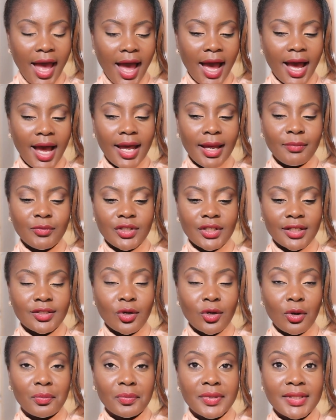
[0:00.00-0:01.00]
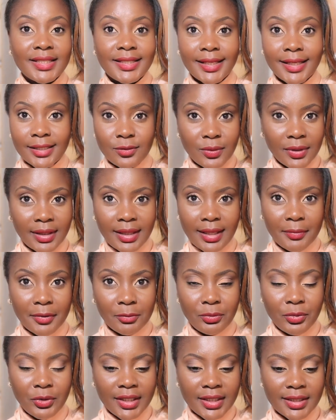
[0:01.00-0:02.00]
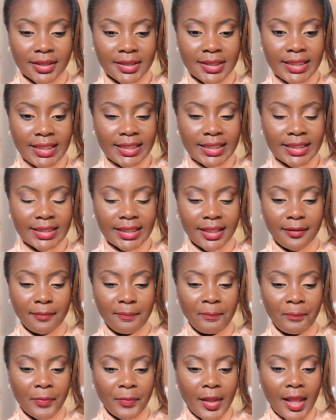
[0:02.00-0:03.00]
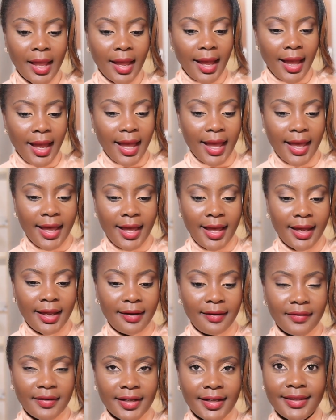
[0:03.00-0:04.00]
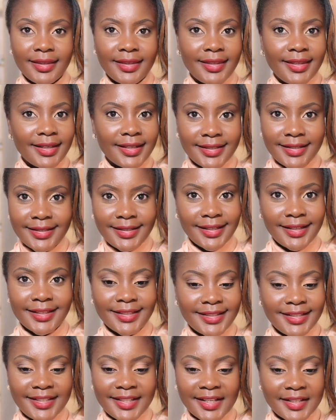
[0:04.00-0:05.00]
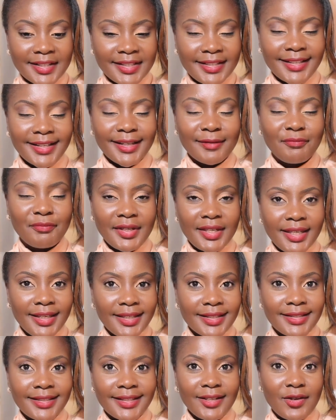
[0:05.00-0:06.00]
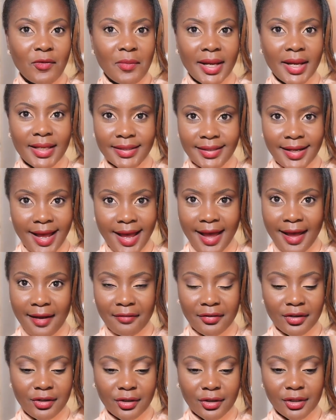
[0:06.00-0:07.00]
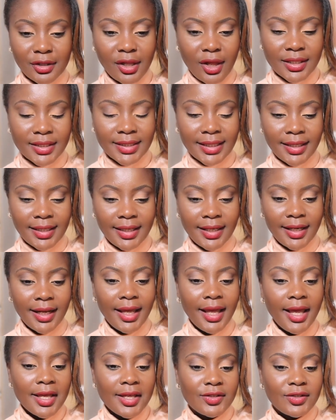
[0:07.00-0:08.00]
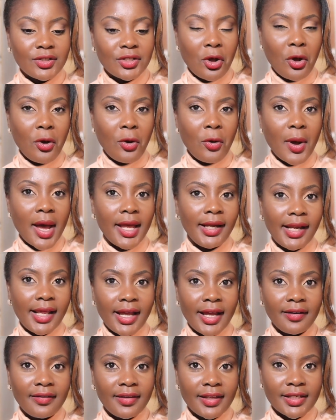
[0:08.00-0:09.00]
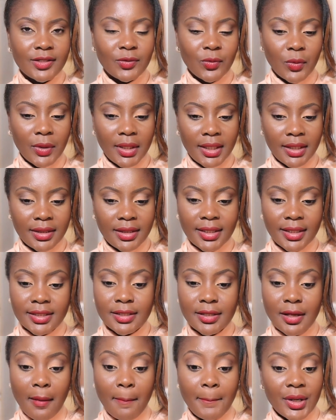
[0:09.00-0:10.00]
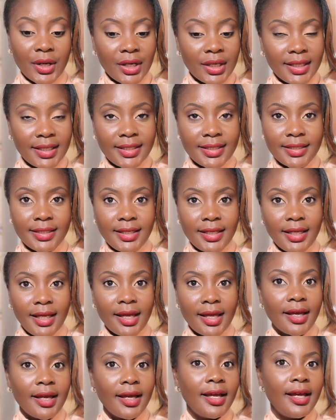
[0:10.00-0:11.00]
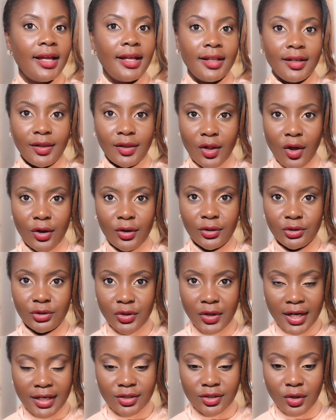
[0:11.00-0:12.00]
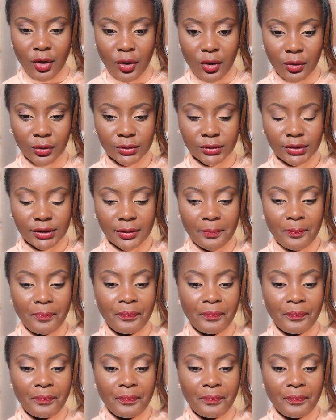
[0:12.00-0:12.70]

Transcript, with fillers: I'm just obsessed with leopard print this season and this is just a piece that you must have in your closet. So I layered this with this burgundy long trench coat